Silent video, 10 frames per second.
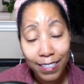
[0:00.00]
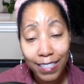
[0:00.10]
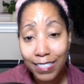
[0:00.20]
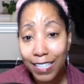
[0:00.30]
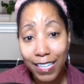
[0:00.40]

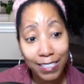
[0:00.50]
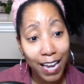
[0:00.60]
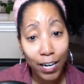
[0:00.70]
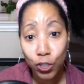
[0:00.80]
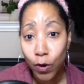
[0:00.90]
This thing is
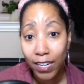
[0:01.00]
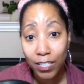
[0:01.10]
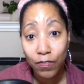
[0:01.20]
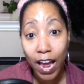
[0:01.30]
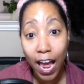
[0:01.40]
not
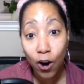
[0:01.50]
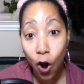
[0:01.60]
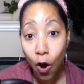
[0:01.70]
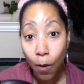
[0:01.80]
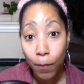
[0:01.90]
attractive at
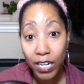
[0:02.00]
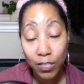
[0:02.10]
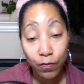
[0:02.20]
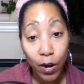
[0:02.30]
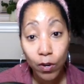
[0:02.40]
all, but
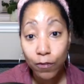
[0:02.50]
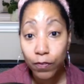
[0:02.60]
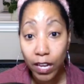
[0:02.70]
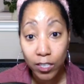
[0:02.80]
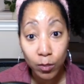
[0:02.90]
it's very
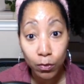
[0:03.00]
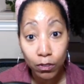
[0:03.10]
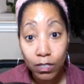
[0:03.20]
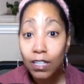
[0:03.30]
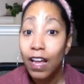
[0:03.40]

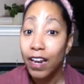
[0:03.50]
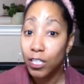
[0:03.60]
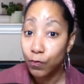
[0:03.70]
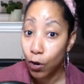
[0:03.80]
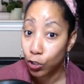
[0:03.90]
flexible and
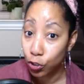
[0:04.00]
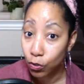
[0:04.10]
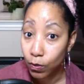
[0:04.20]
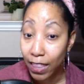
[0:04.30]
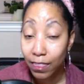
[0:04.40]
it's
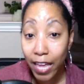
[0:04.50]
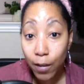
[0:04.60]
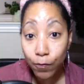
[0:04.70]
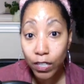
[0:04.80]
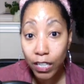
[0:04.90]
functional. And
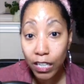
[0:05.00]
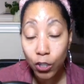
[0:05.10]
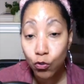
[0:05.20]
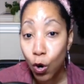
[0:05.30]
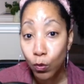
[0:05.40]
thankfully,
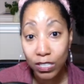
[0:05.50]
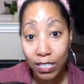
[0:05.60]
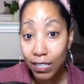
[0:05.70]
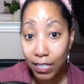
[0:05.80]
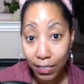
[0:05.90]
you don't
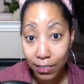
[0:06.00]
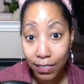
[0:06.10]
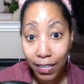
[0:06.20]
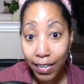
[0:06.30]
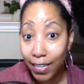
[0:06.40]
see this
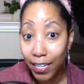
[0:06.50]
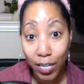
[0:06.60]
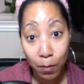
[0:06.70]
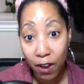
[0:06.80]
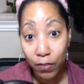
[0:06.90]
in any
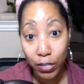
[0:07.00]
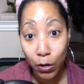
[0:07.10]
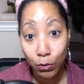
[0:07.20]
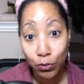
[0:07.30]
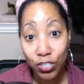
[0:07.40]
of my
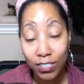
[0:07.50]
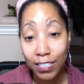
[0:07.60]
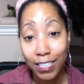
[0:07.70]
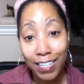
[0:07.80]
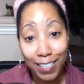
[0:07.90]
videos. You just
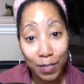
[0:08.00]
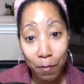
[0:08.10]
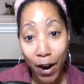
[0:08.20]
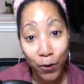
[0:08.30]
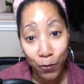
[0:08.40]
see the
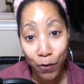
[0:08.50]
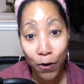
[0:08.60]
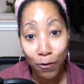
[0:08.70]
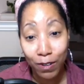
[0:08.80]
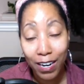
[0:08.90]

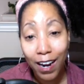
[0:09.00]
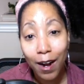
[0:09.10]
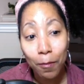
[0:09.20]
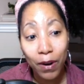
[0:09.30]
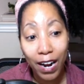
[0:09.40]
microphone,
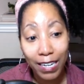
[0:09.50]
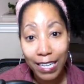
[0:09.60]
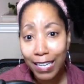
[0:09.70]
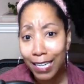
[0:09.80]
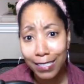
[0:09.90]

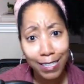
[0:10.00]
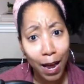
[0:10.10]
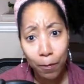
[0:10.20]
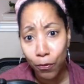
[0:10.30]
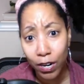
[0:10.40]
but it's
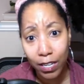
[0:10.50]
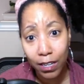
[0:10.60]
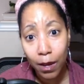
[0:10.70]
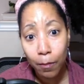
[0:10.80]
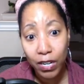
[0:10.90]
not pretty.
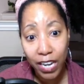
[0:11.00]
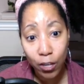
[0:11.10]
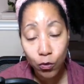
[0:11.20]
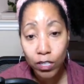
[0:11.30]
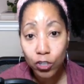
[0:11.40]
But yeah,
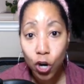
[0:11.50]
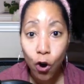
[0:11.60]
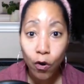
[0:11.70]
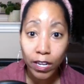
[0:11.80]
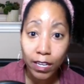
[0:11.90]
you can
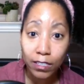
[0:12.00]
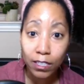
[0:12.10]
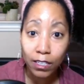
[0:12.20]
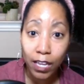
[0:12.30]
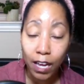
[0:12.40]
turn it to
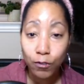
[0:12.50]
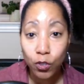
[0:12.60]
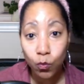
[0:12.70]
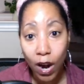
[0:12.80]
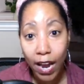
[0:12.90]
the left, to
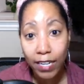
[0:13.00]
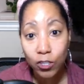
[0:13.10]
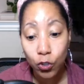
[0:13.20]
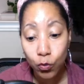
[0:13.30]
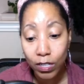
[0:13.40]
the right,
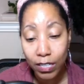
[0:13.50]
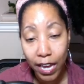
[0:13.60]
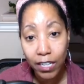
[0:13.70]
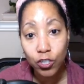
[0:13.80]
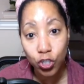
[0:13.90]
so you can
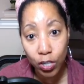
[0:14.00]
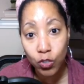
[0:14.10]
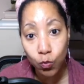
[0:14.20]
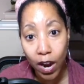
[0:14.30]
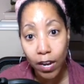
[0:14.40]
get it
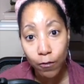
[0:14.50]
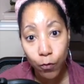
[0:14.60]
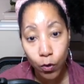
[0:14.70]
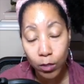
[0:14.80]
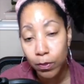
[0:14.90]
just right
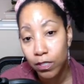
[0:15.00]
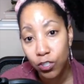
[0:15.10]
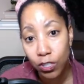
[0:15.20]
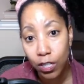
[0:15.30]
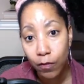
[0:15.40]
for the
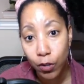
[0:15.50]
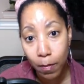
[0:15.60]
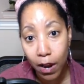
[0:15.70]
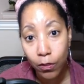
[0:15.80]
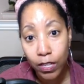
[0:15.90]
positioning of your
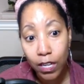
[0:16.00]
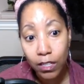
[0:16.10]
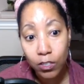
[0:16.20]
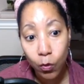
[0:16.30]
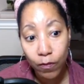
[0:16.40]
mouth.
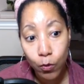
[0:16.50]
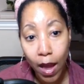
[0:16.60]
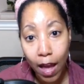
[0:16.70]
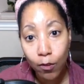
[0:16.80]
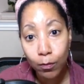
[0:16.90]
So if you
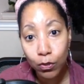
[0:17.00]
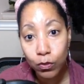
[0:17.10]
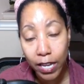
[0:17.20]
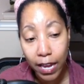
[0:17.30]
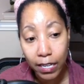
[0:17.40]
have a Blue
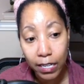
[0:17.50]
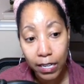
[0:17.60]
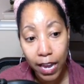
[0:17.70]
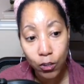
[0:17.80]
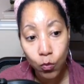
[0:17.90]

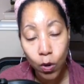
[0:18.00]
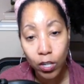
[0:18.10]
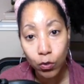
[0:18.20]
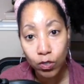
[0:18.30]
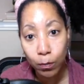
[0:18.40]
Yeti and you wanna
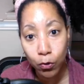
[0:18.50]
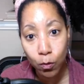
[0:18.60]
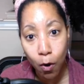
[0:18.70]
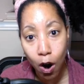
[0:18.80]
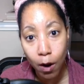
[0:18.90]
use a
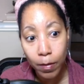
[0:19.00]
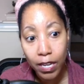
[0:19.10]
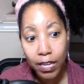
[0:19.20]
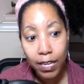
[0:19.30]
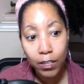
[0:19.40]
boom arm,
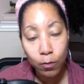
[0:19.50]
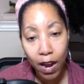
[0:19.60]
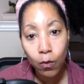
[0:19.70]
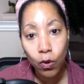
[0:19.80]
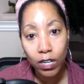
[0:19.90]
you
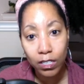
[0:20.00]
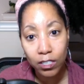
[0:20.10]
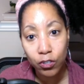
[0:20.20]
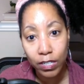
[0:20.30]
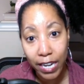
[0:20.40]
might want to
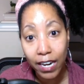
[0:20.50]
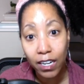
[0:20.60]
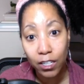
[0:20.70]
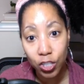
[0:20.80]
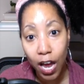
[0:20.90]
consider
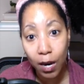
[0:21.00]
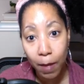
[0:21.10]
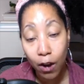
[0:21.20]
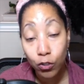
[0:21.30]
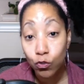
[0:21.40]
getting a shock
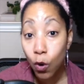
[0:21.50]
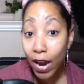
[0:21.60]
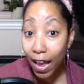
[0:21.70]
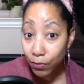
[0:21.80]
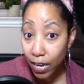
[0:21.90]
mount. You don't
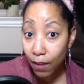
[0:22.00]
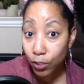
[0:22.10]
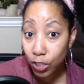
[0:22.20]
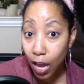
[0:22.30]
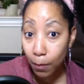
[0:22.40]
have to have a
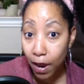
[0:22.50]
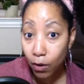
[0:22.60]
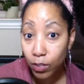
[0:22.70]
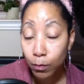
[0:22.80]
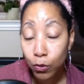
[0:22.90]
shock
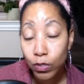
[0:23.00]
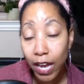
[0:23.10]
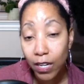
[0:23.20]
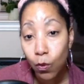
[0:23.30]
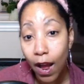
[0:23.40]
mount. The Blue
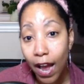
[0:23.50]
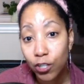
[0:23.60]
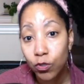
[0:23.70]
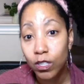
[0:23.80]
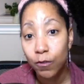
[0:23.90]
Yeti will
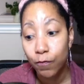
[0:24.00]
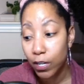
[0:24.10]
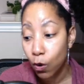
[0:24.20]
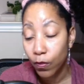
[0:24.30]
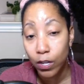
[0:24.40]
actually
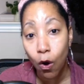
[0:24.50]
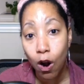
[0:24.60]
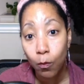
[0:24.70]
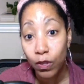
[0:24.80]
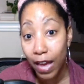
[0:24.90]
fit on the
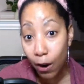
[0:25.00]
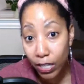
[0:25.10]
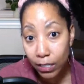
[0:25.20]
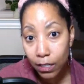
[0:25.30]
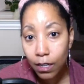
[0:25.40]
arm without
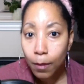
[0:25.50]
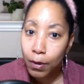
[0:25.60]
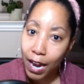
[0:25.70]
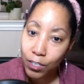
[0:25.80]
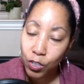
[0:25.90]
it,
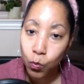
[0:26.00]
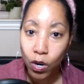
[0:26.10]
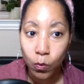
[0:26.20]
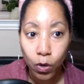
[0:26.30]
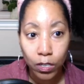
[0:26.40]
but I just
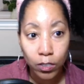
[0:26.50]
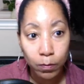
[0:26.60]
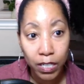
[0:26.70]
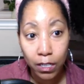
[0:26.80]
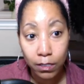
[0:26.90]
wanted one
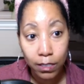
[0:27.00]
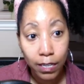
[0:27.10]
because